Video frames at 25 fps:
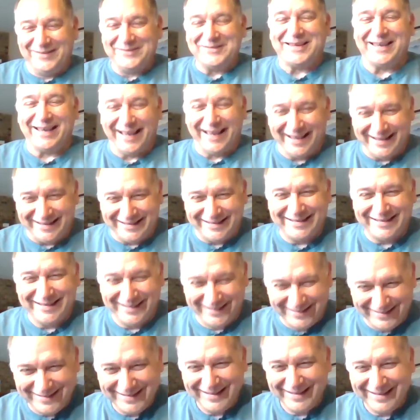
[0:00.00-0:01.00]
okay.
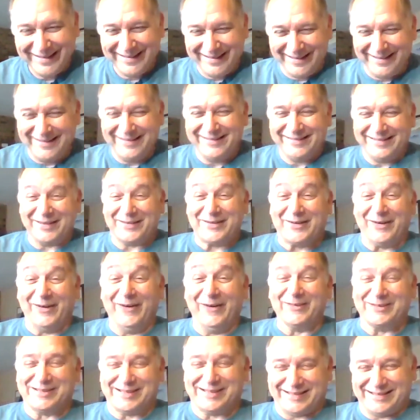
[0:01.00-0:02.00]
Yeah. The
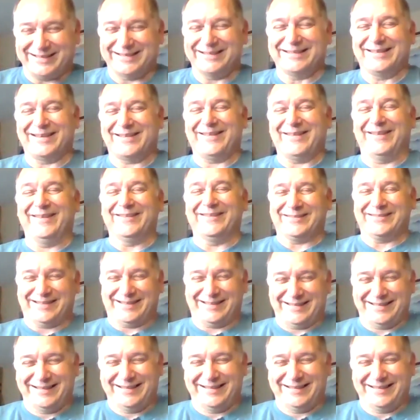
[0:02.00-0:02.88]
curse. The curse. The